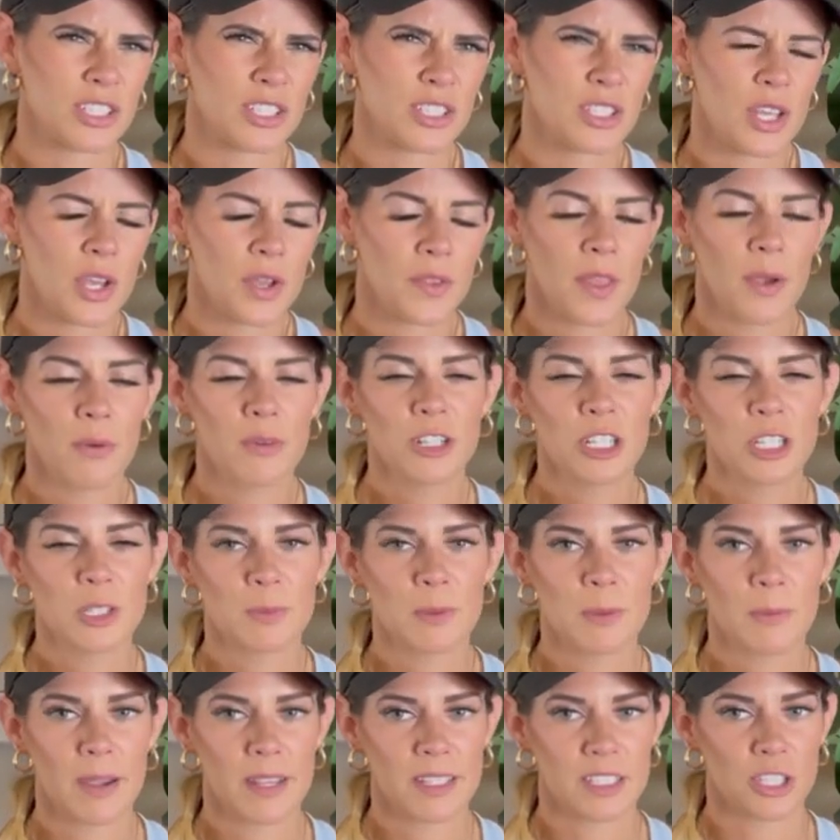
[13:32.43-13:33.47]
So that would just be
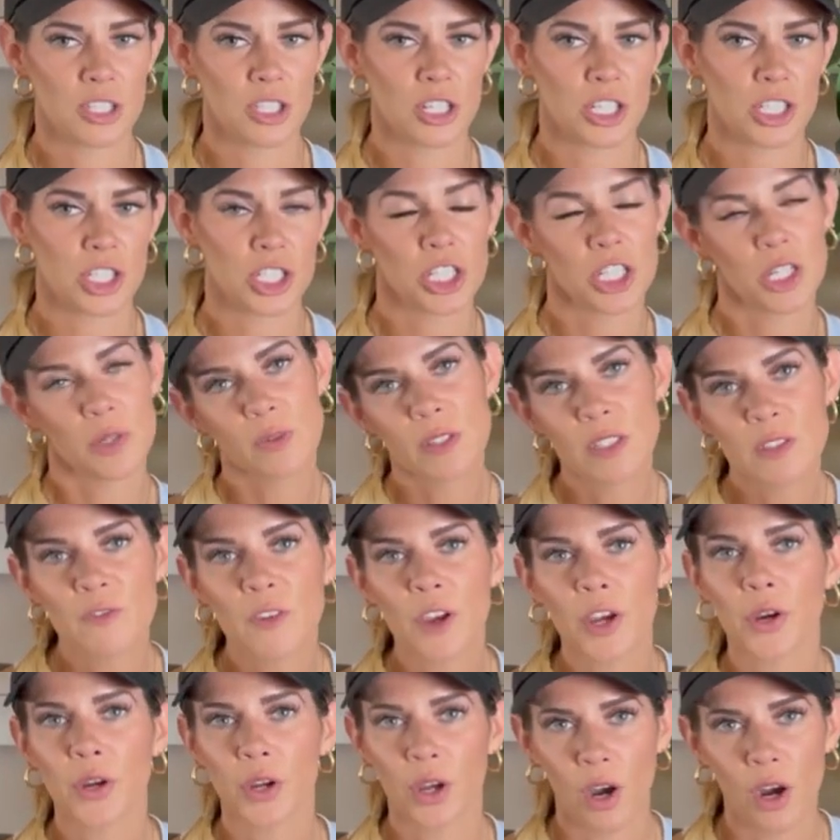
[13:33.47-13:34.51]
my suggestion. It was
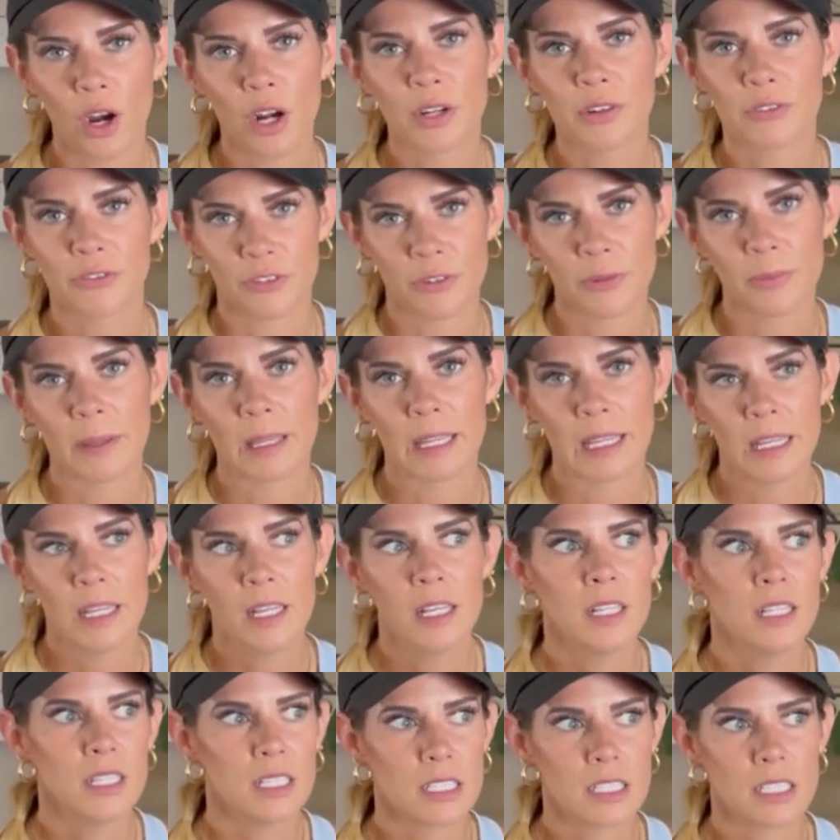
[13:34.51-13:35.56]
very hard for me
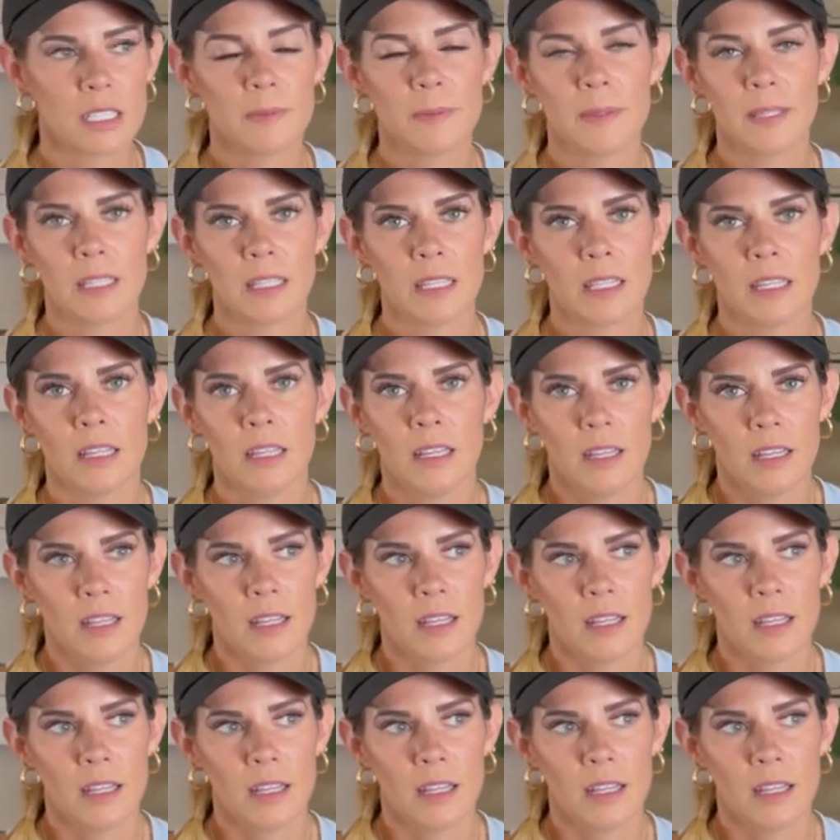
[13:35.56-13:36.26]
to be,